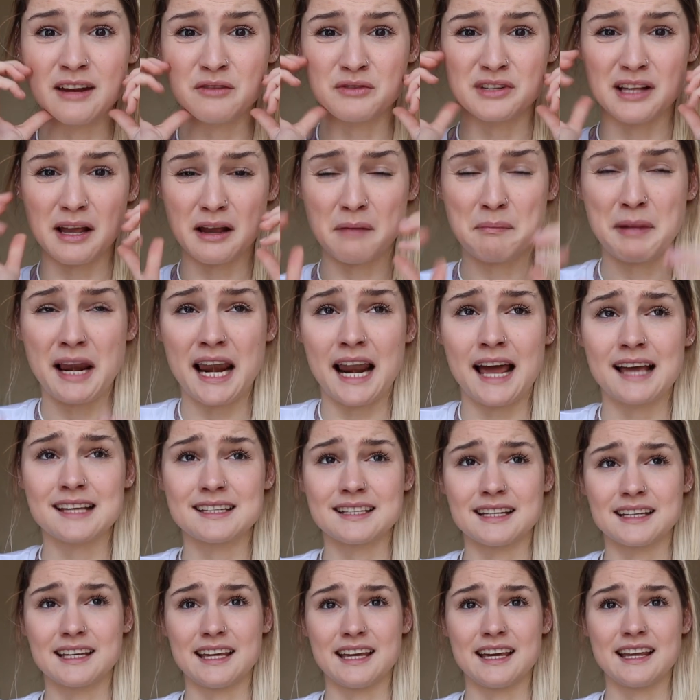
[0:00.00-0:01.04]
It was like
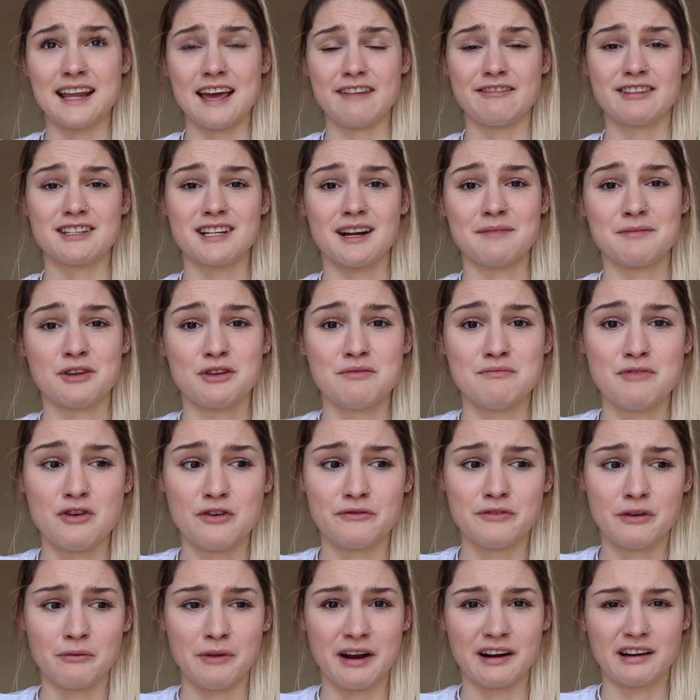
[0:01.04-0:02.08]
plasticky, and every time you
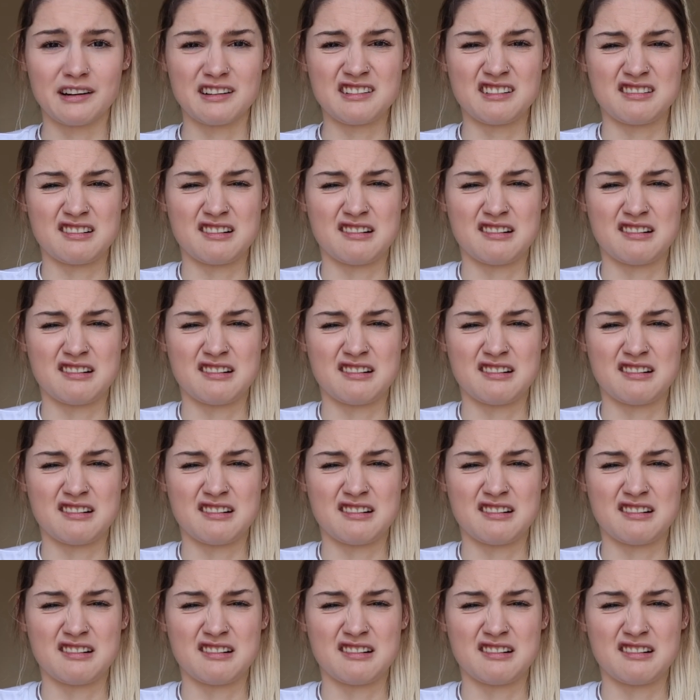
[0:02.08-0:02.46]
move it went